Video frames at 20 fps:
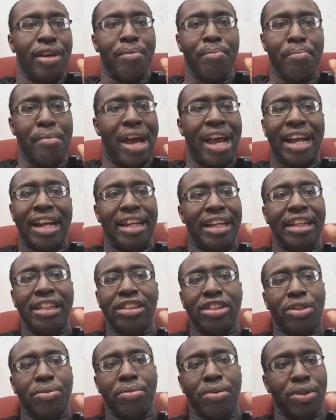
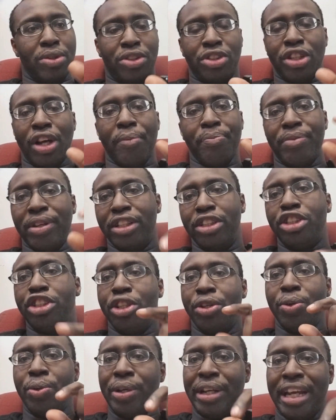mechanism or something
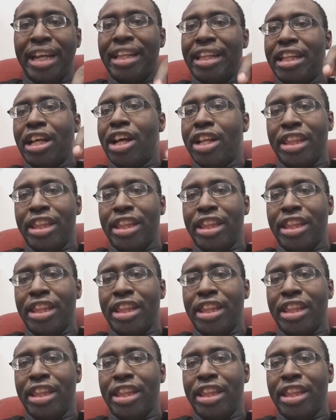to get